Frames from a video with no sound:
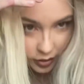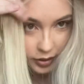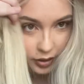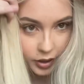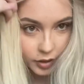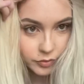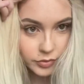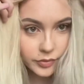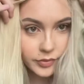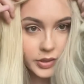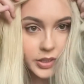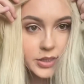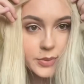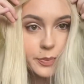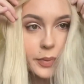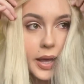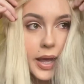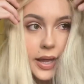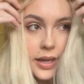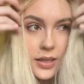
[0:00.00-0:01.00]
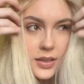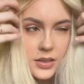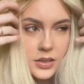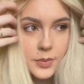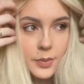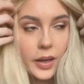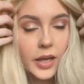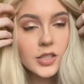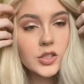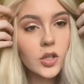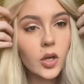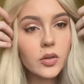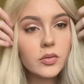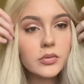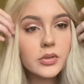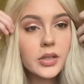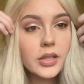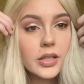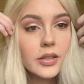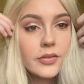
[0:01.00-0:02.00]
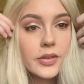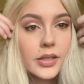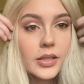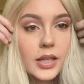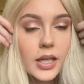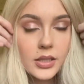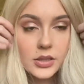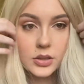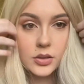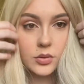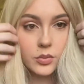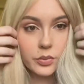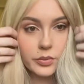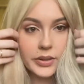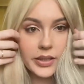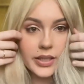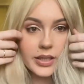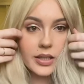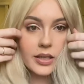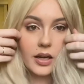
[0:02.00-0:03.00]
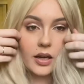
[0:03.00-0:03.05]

in love with these bangs, but I don't really think that's the wig.